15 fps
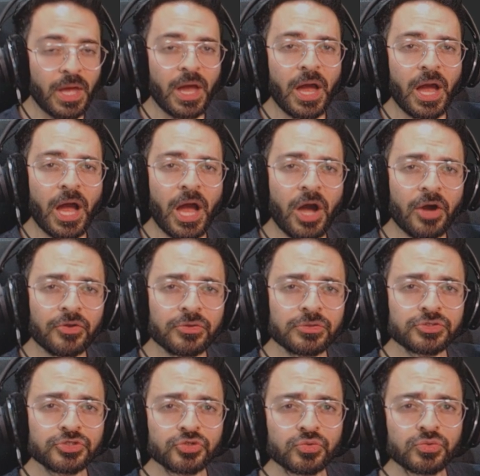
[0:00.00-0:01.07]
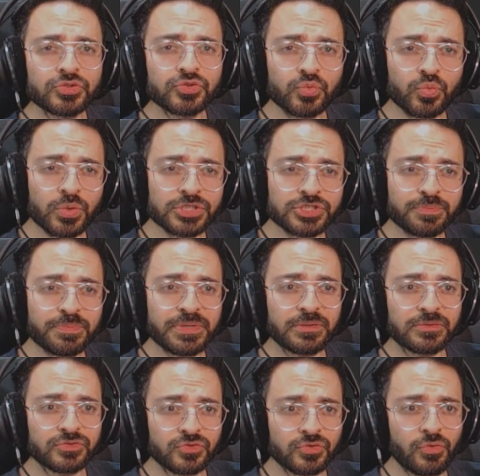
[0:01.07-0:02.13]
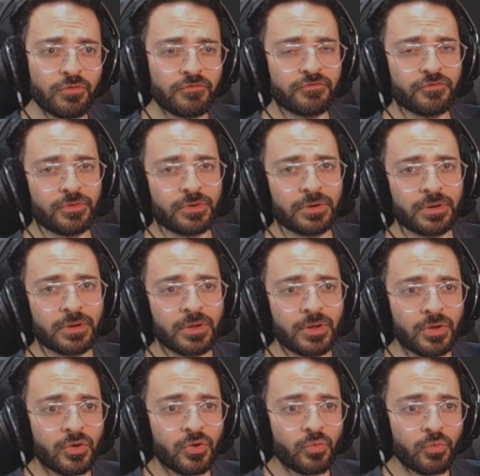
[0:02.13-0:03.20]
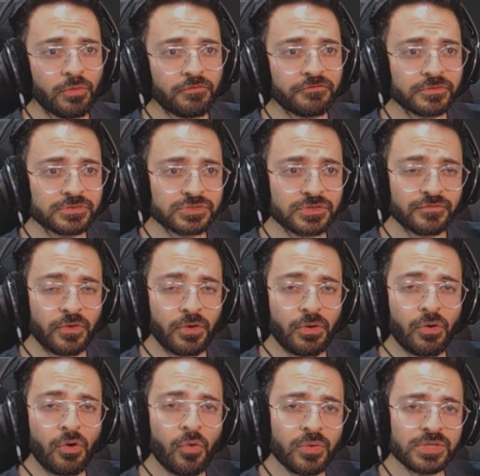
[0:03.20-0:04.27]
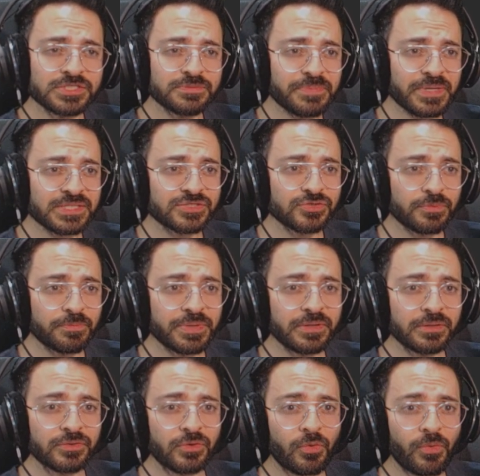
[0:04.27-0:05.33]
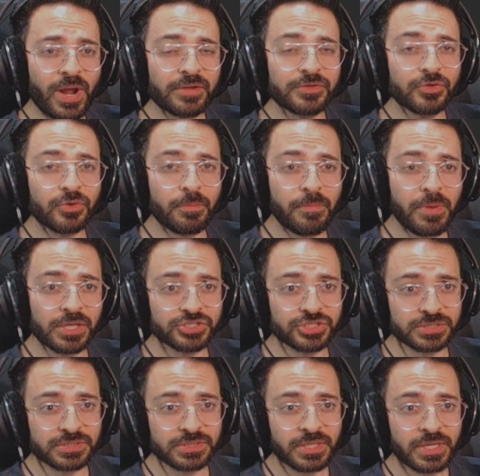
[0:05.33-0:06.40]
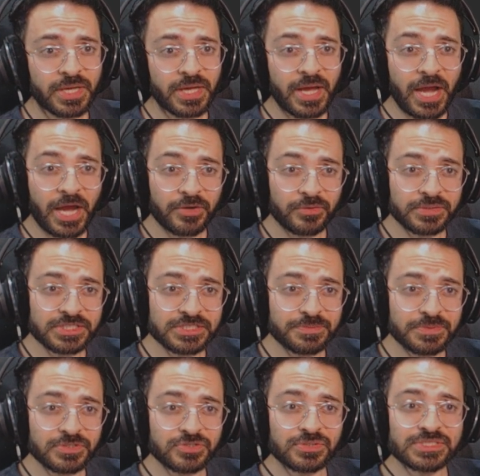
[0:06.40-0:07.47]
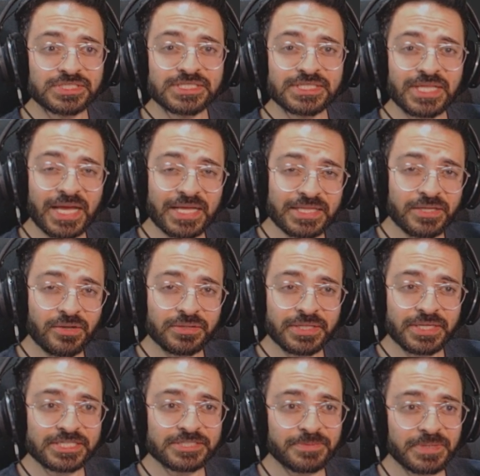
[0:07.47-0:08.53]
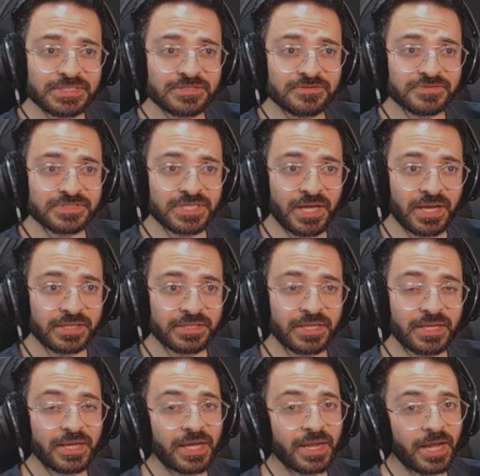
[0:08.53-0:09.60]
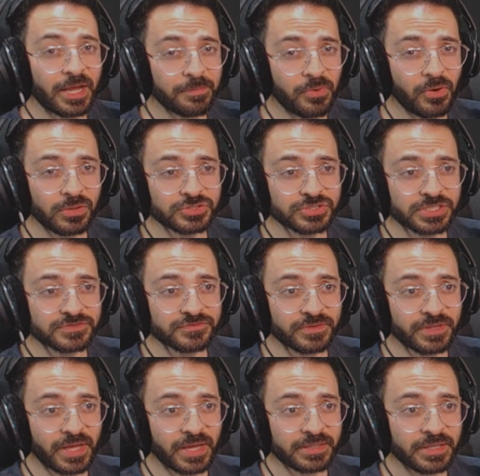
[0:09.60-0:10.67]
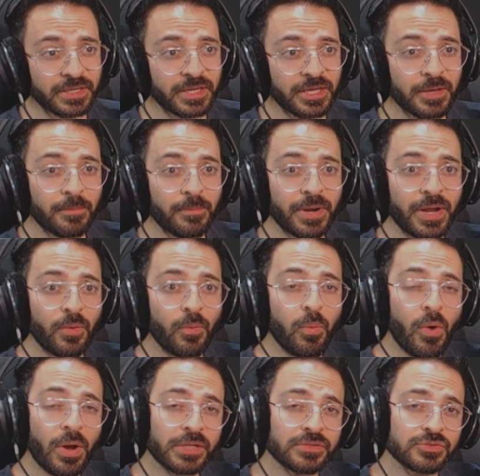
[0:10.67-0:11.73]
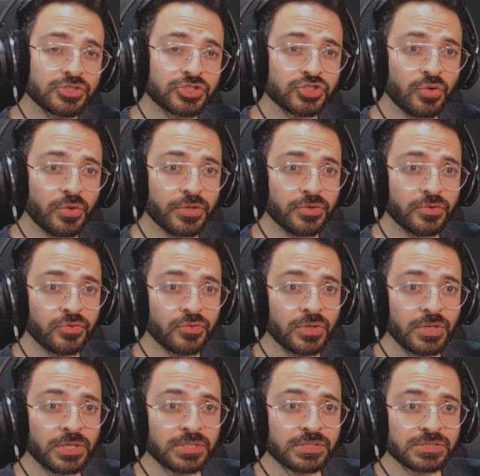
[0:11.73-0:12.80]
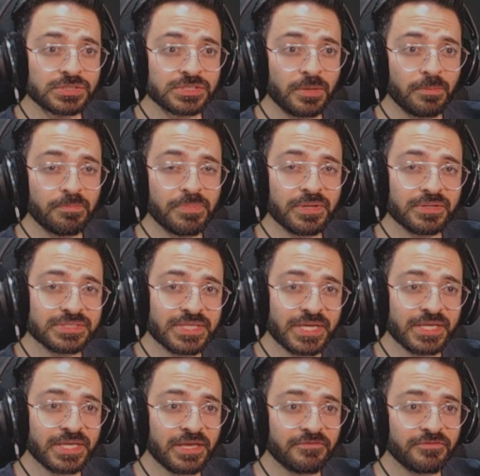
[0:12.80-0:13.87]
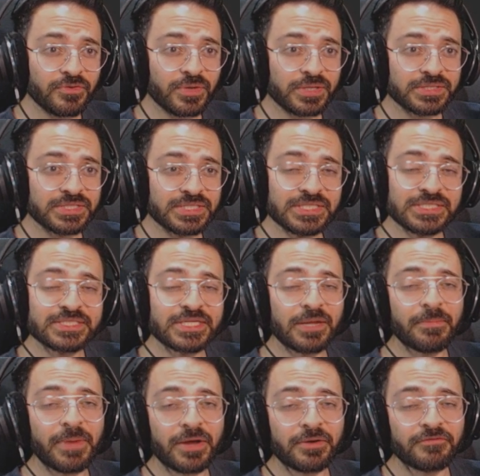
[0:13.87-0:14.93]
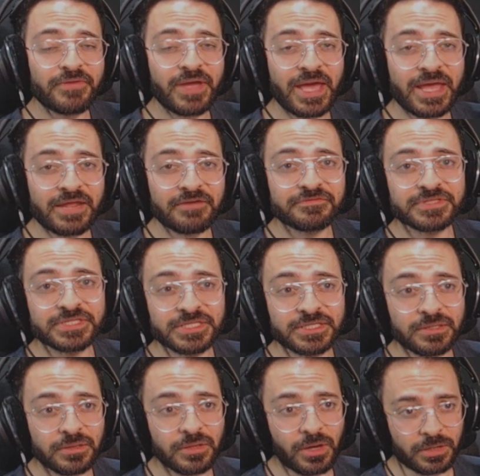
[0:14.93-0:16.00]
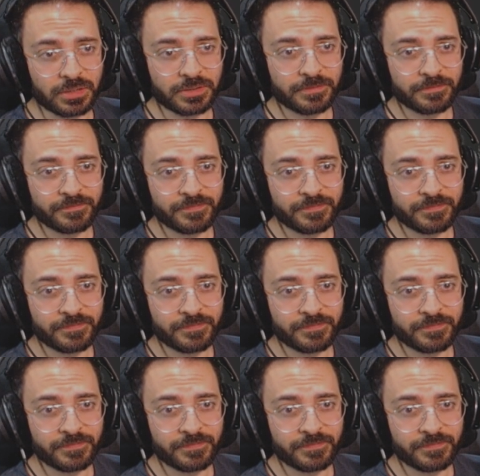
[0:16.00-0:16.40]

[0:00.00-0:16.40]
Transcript: How do you choose which build to go for? Well, first of all, always base your build around your budget. I know these builds are slightly on the expensive side, and I apologize for that, but I wanted to show you some builds that give you a decent amount of NFT luck.